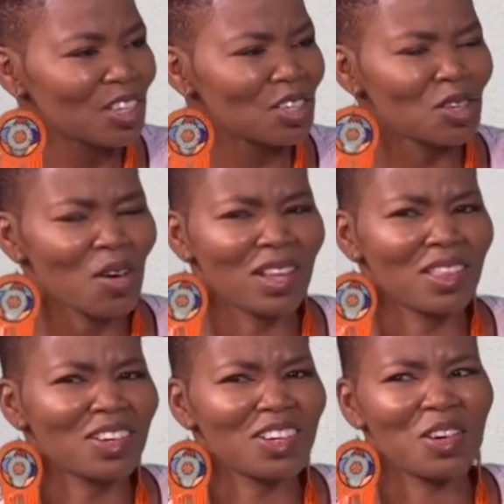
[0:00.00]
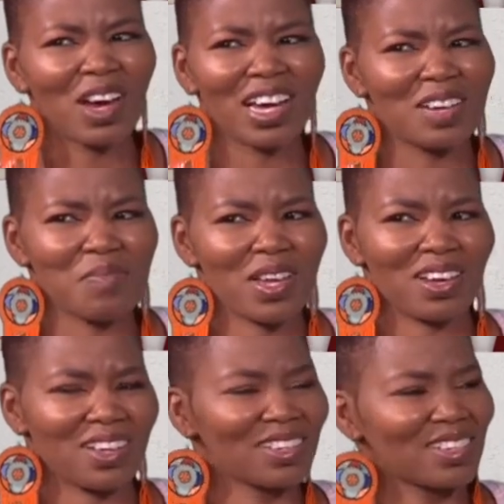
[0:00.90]
So I thought, no, I can't be a
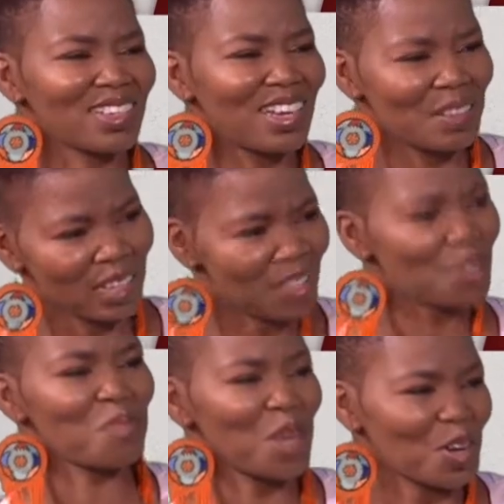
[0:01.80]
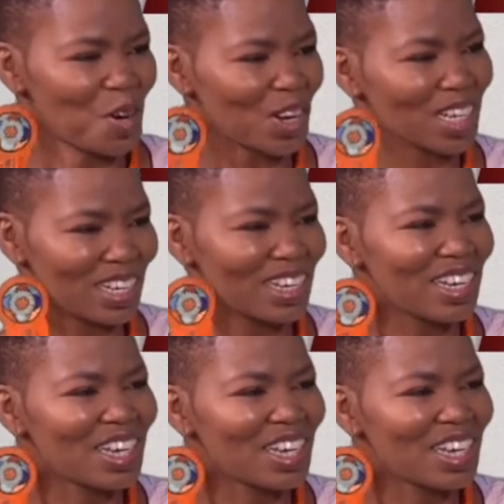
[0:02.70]
nurse. I need to be a doctor.